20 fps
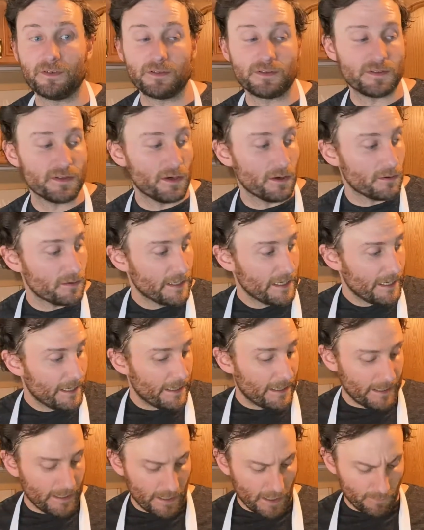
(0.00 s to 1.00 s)
So
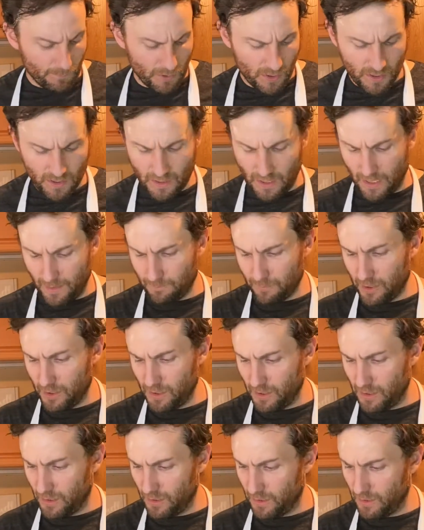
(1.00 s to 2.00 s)
I'm
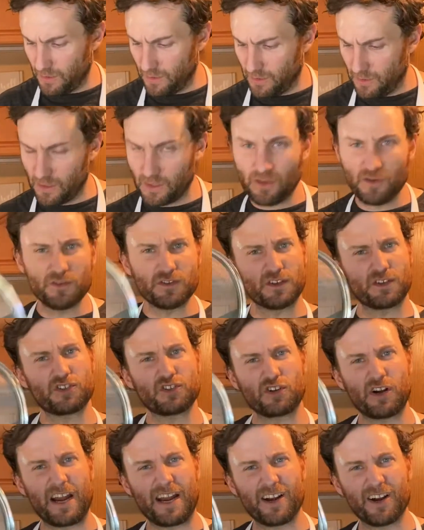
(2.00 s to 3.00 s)
gonna use a
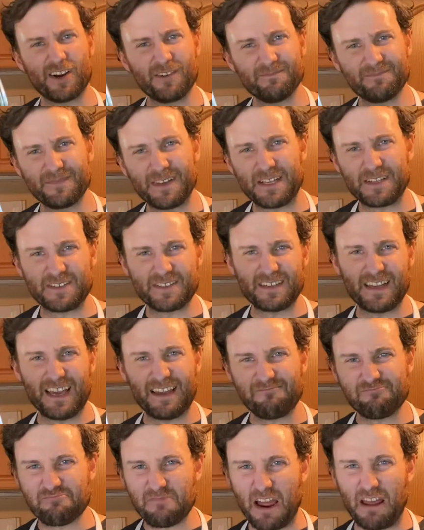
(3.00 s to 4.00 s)
strainer
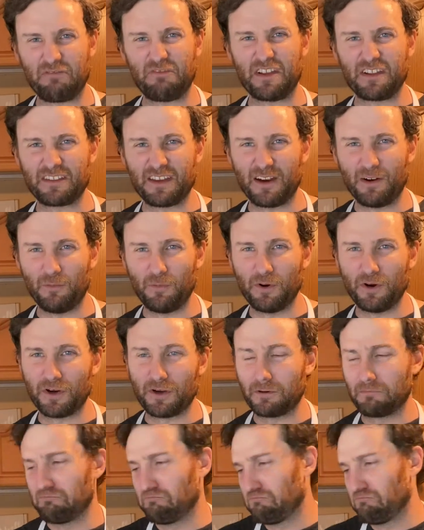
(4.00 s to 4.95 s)
instead. I think that'll work.